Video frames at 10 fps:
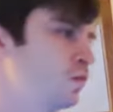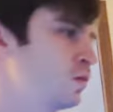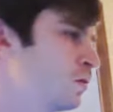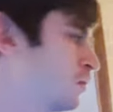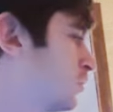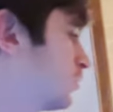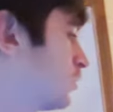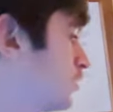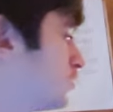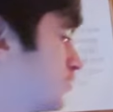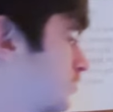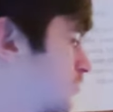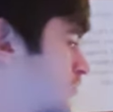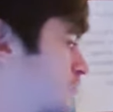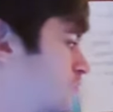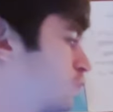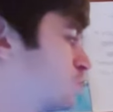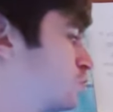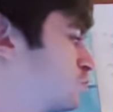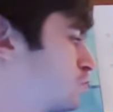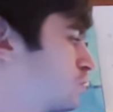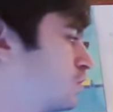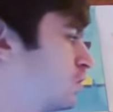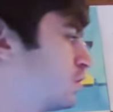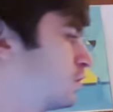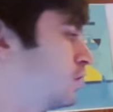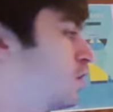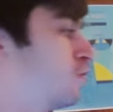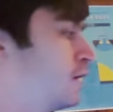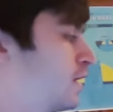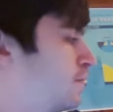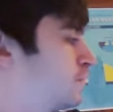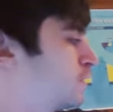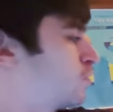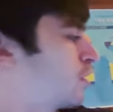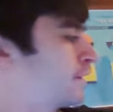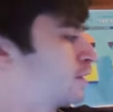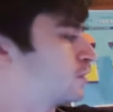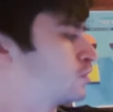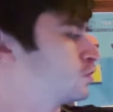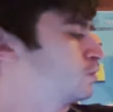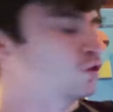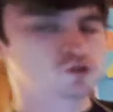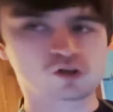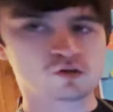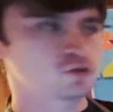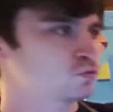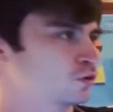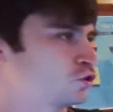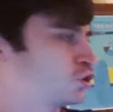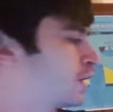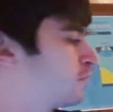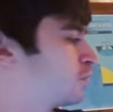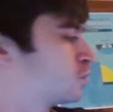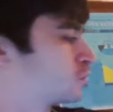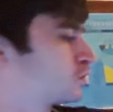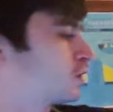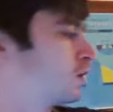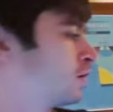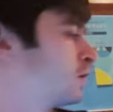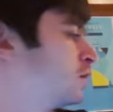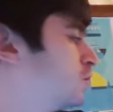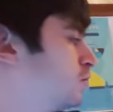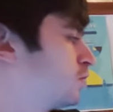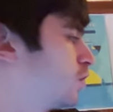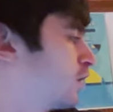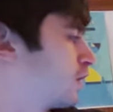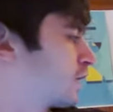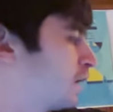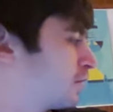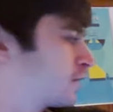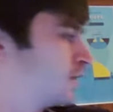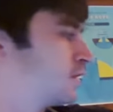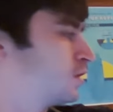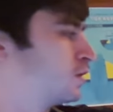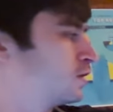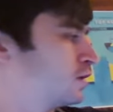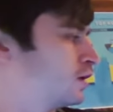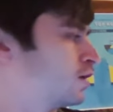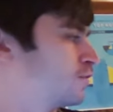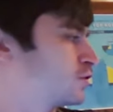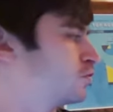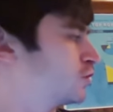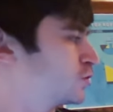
do we have here? We didn't know whether we were allowed to go nearby or not. Oh, yeah. We've got, we've got scones, we've got cherry or sultana, we've got a carrot cake, uh, Victoria